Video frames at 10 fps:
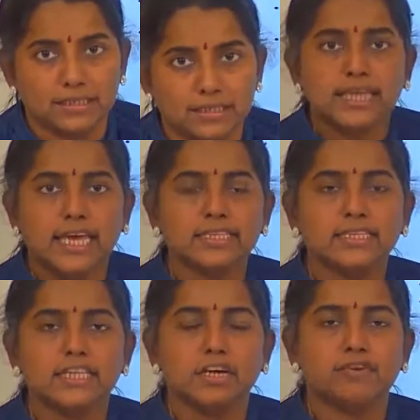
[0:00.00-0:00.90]
These
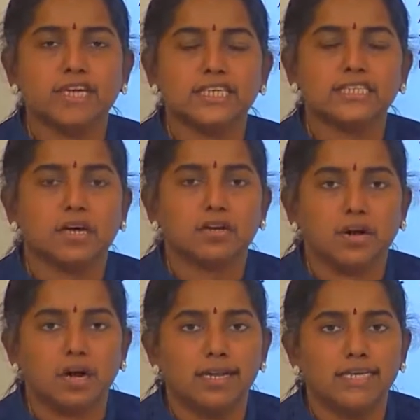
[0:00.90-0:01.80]
interfaces are
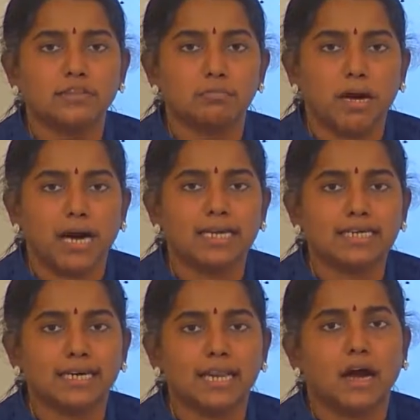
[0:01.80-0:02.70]
called as
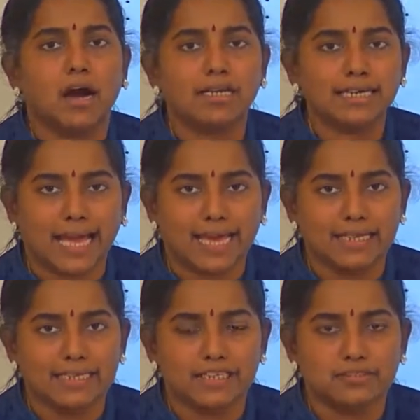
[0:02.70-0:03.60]
marker or tag
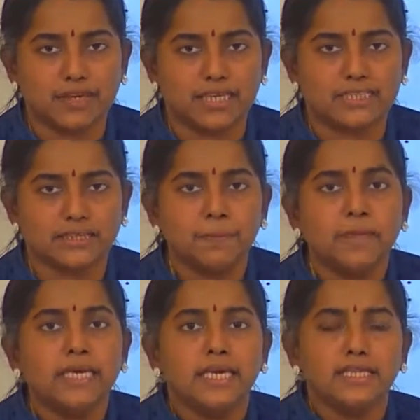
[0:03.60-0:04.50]
interface.
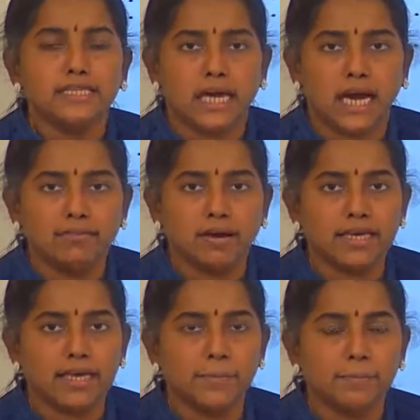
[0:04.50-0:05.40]
In
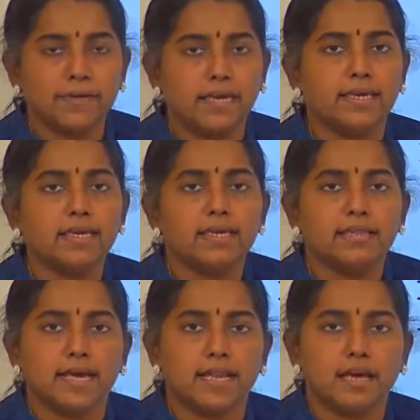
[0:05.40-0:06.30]
Java API,
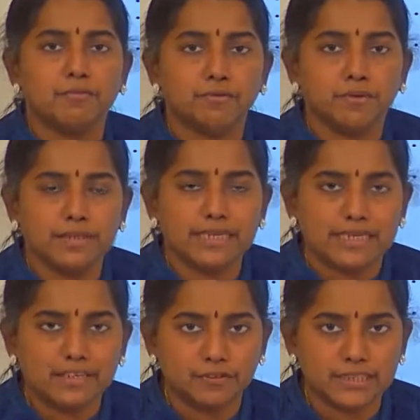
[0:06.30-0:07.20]
there are few
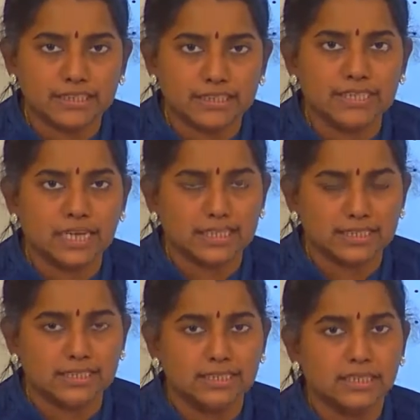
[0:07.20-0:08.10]
interfaces
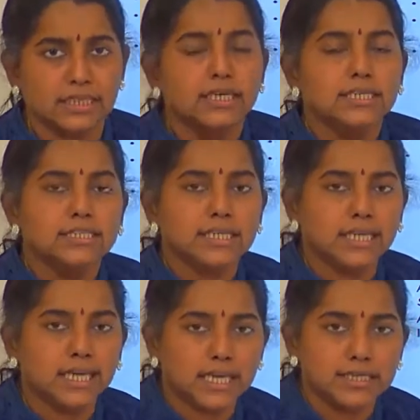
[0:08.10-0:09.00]
like this.
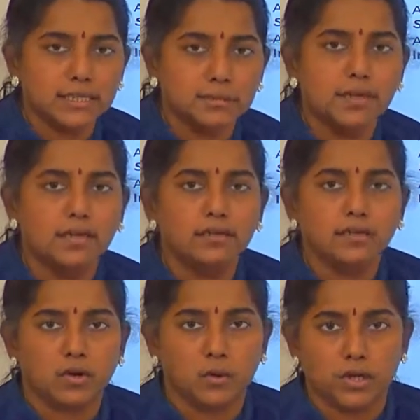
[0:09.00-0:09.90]
Serializable,
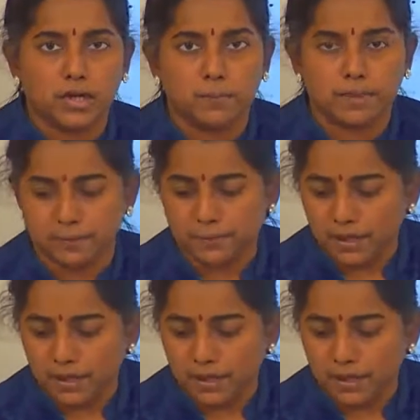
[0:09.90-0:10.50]
clonable.